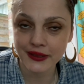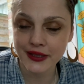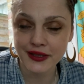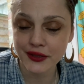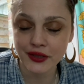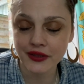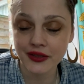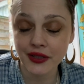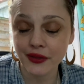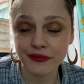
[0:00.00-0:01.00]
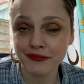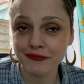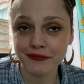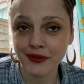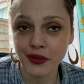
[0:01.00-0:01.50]
is you, you don't.
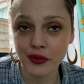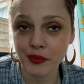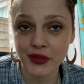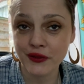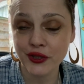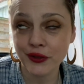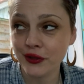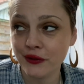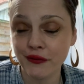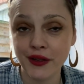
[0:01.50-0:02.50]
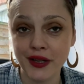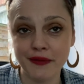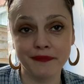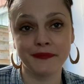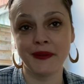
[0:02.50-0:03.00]
you will to be just fine.
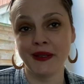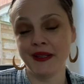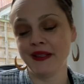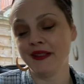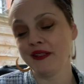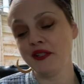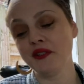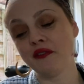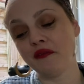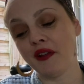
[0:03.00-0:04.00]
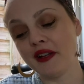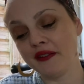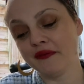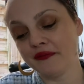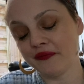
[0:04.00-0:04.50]
Just fine.